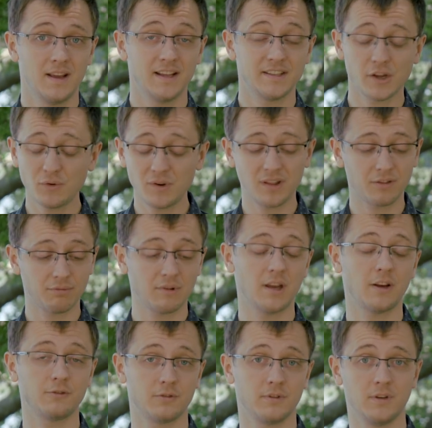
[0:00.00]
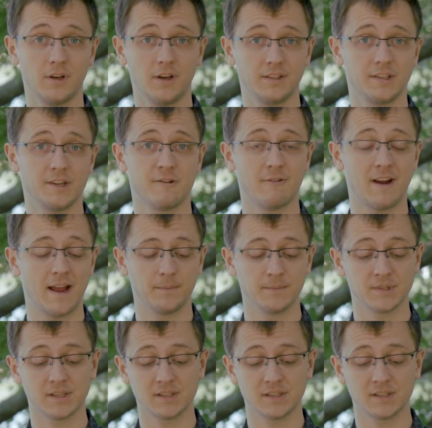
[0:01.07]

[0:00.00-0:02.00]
It's only 390 grams.